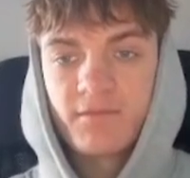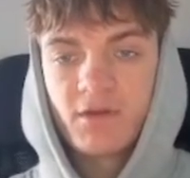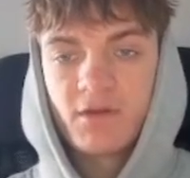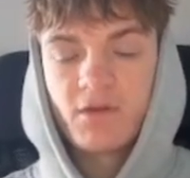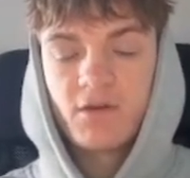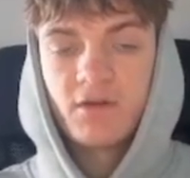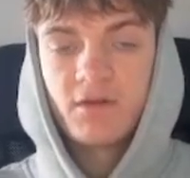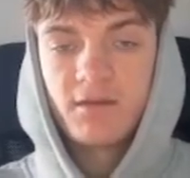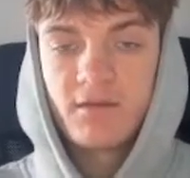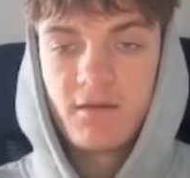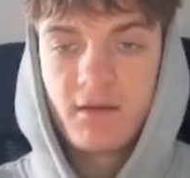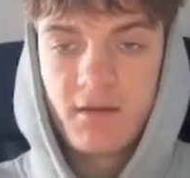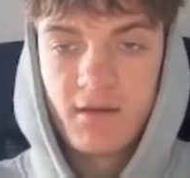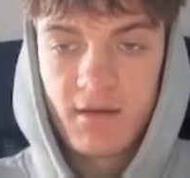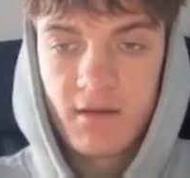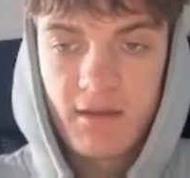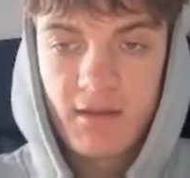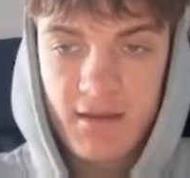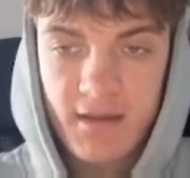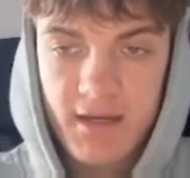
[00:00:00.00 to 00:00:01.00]
Good.
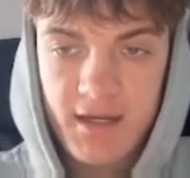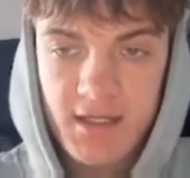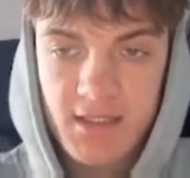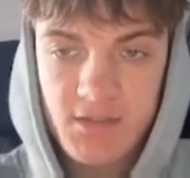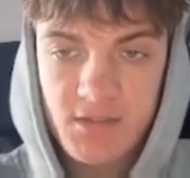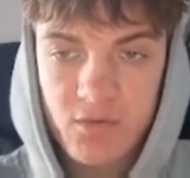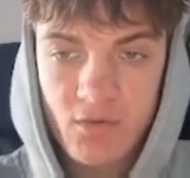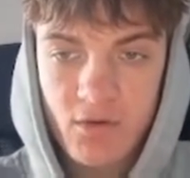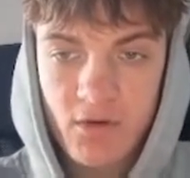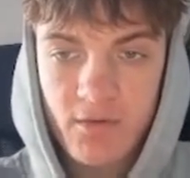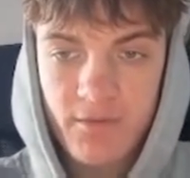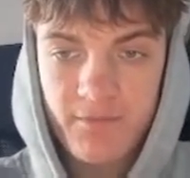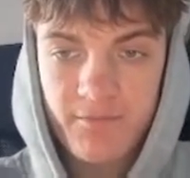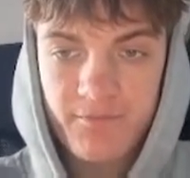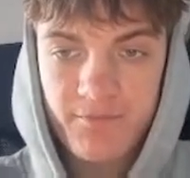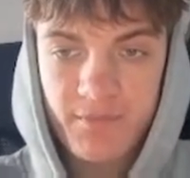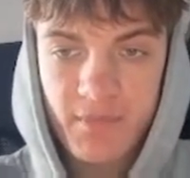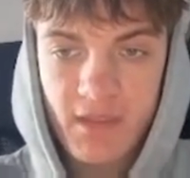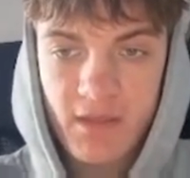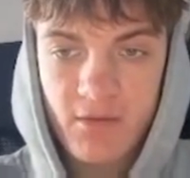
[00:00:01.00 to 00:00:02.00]
That is what
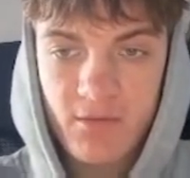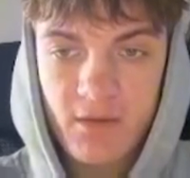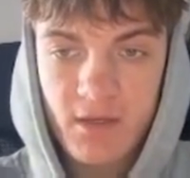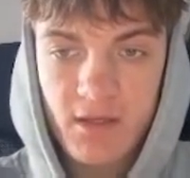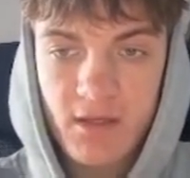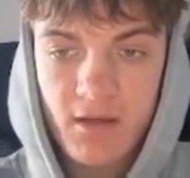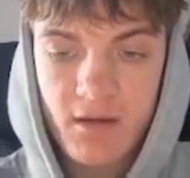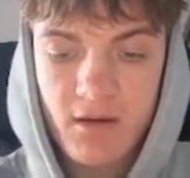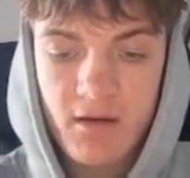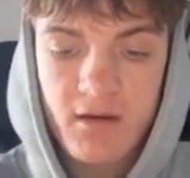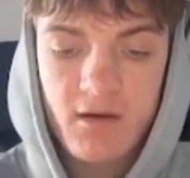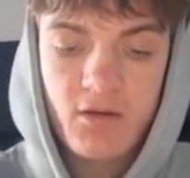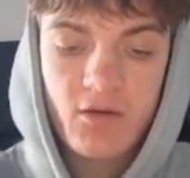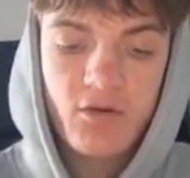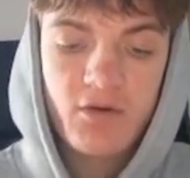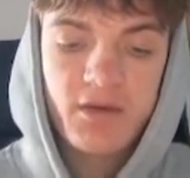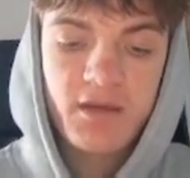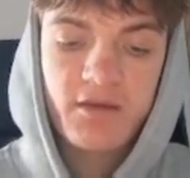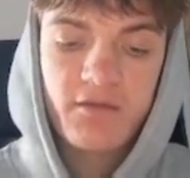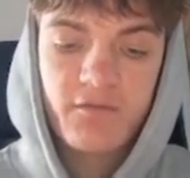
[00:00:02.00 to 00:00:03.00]
we are
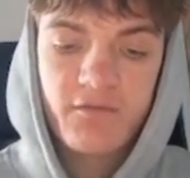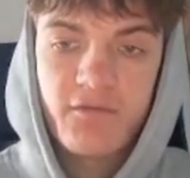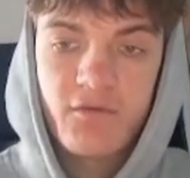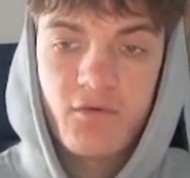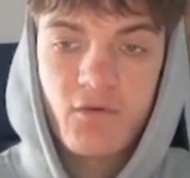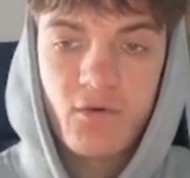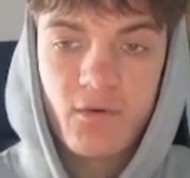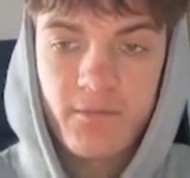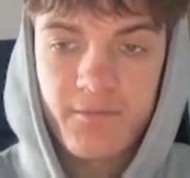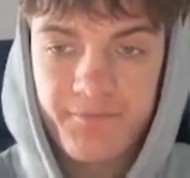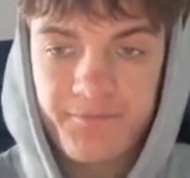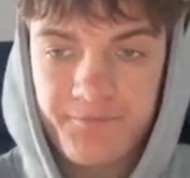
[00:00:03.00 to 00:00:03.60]
looking for.